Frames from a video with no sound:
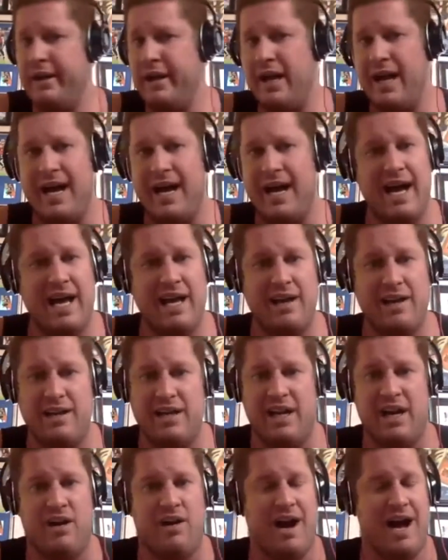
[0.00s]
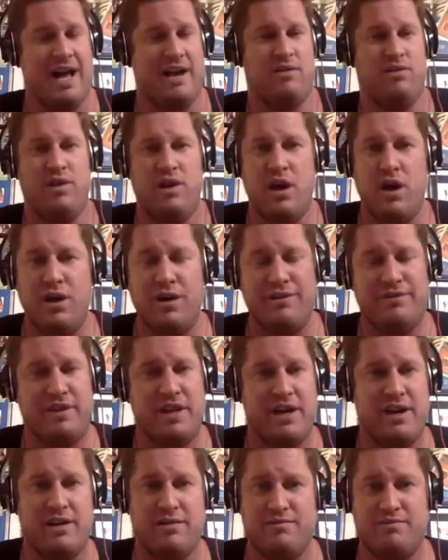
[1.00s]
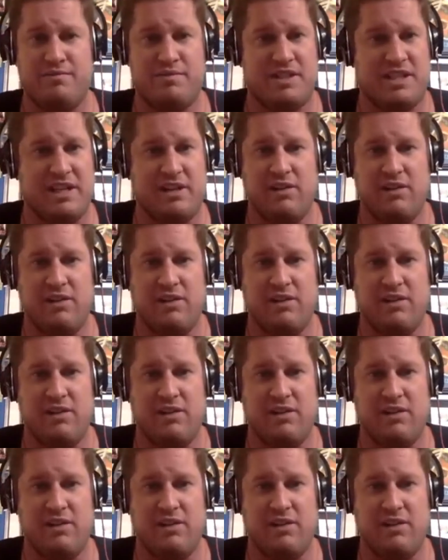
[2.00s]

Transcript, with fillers: I, you know, I don't know if they're still